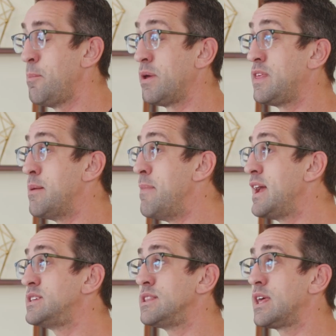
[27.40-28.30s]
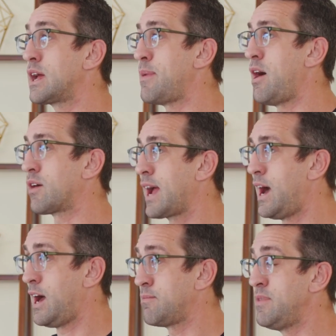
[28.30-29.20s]
But the amazing thing about
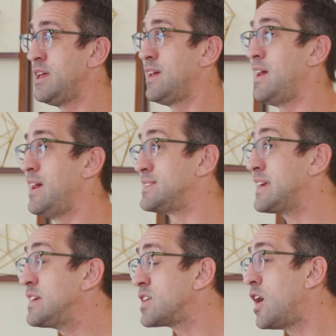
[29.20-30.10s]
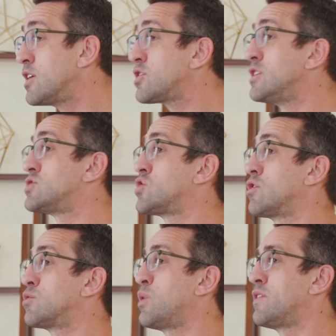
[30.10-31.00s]
God is he's
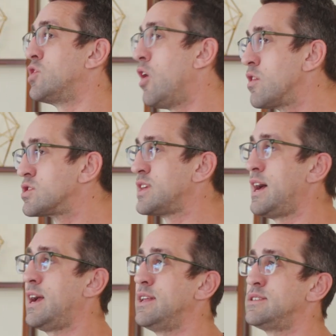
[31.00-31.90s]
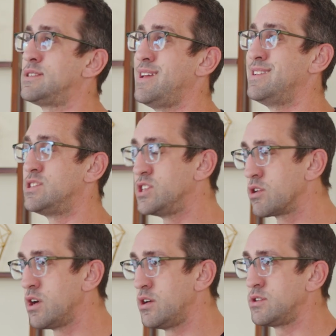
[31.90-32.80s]
unconcerned with dollar signs and
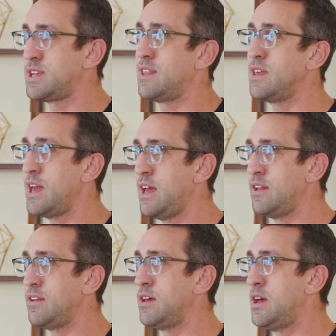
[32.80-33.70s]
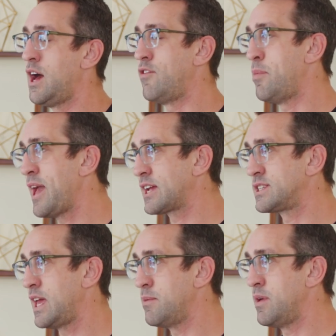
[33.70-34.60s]
zeros at the end of a bank
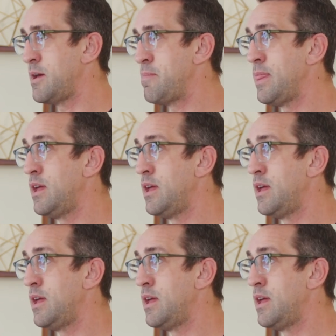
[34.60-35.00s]
statement.